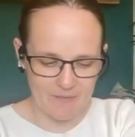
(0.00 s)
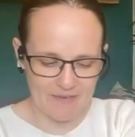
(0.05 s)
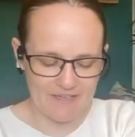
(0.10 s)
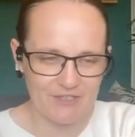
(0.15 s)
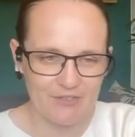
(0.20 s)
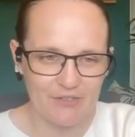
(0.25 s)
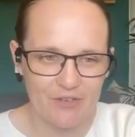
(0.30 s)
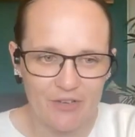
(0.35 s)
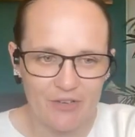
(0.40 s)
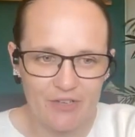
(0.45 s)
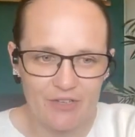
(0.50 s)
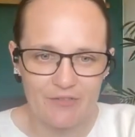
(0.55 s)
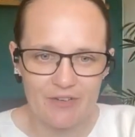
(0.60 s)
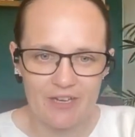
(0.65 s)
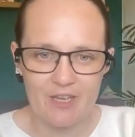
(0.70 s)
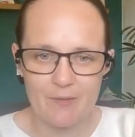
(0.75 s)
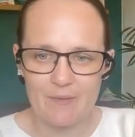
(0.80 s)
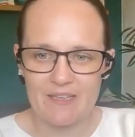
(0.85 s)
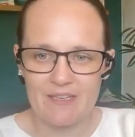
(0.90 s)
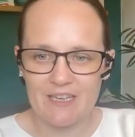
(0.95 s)
strongest
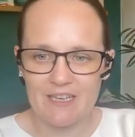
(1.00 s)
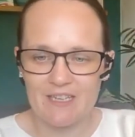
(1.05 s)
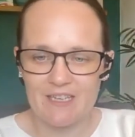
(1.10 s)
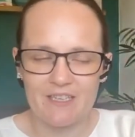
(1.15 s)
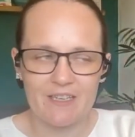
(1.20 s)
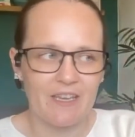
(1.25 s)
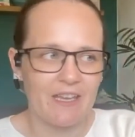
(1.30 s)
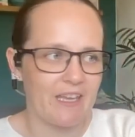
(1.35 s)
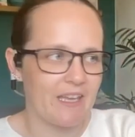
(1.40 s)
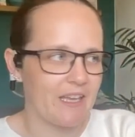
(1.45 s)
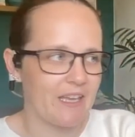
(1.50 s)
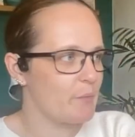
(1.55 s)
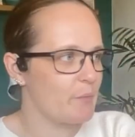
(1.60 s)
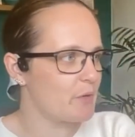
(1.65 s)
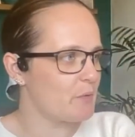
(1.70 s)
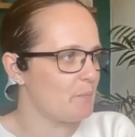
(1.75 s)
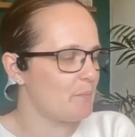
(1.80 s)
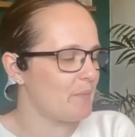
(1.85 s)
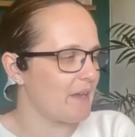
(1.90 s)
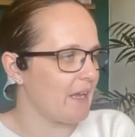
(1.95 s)
recommendation here
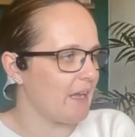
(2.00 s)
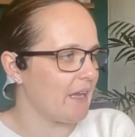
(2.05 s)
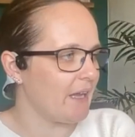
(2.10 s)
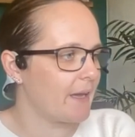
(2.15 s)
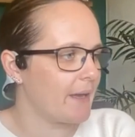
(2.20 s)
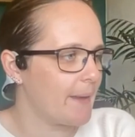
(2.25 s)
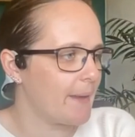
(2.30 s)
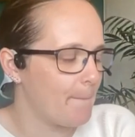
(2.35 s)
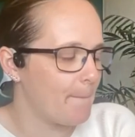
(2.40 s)
would be